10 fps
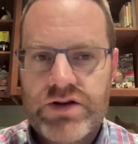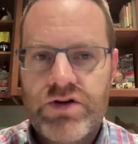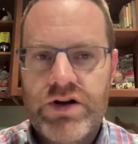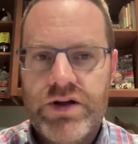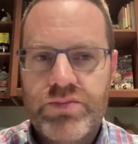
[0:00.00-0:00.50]

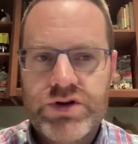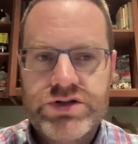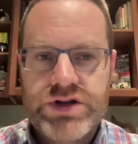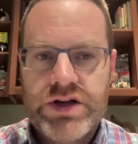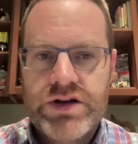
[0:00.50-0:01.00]
greatly
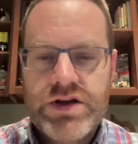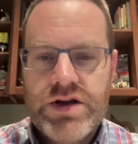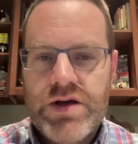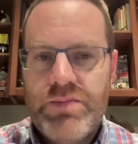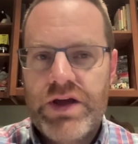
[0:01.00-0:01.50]
appreciate
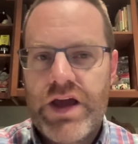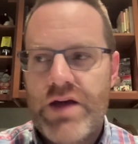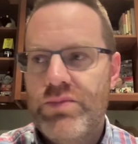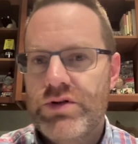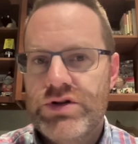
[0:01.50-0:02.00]
being
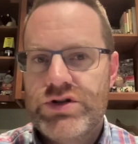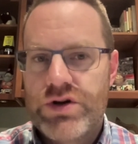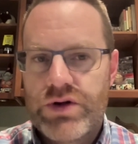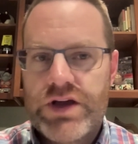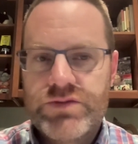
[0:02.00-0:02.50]
able to
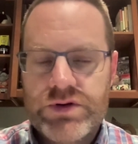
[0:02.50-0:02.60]
showcase